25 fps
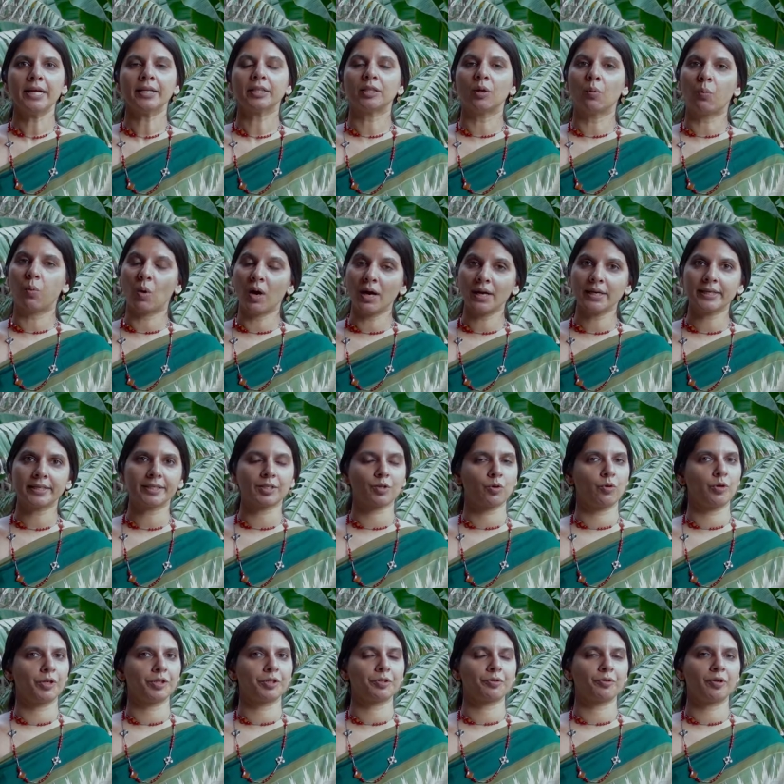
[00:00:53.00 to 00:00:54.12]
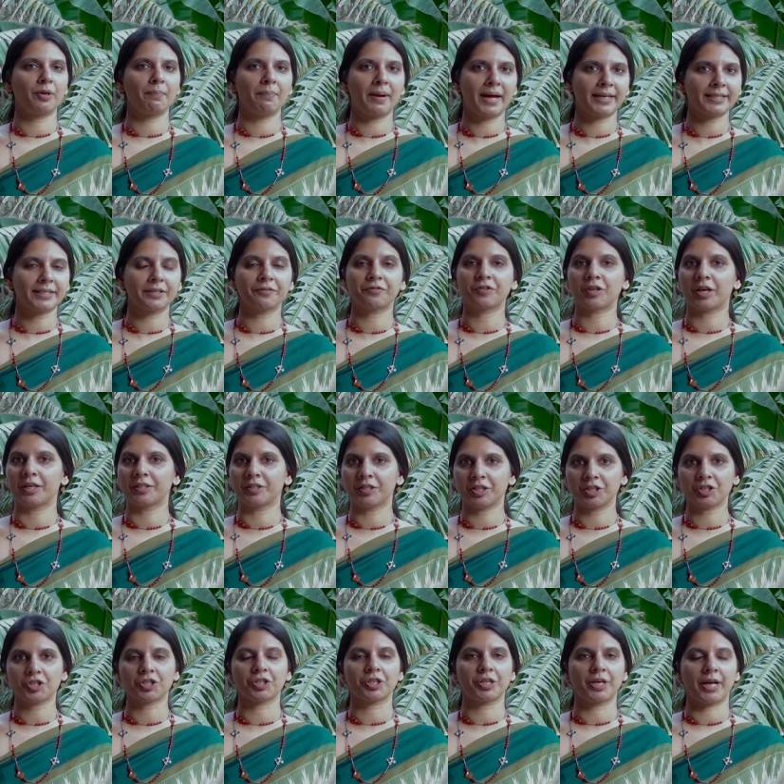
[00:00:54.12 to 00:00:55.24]
The world is going through a massive
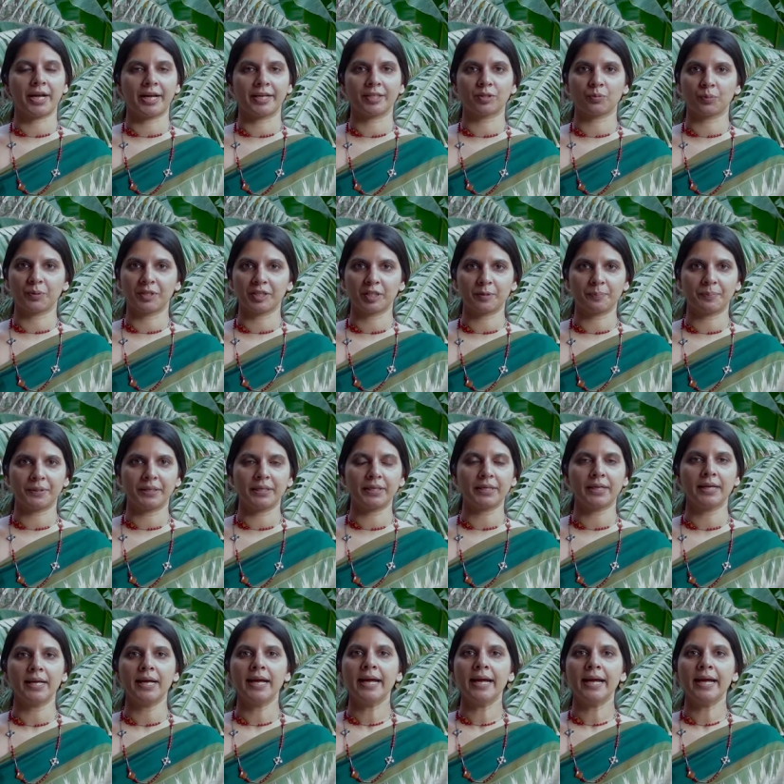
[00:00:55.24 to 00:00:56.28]
transition as we speak.